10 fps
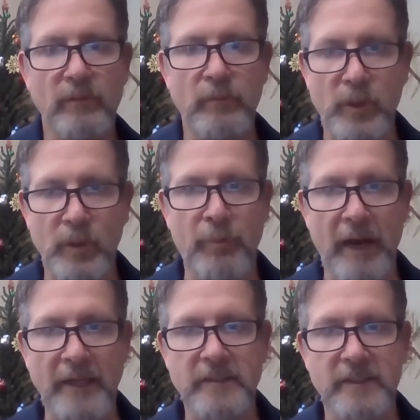You can
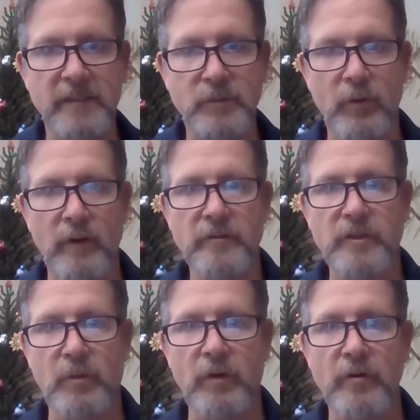practice this one,
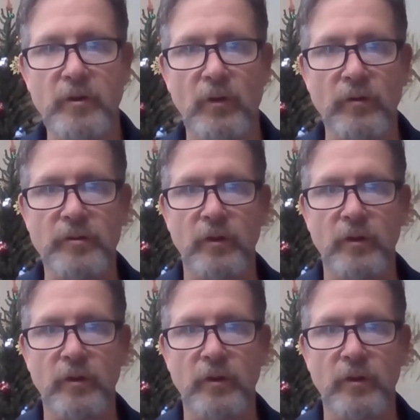squaring your shoulders.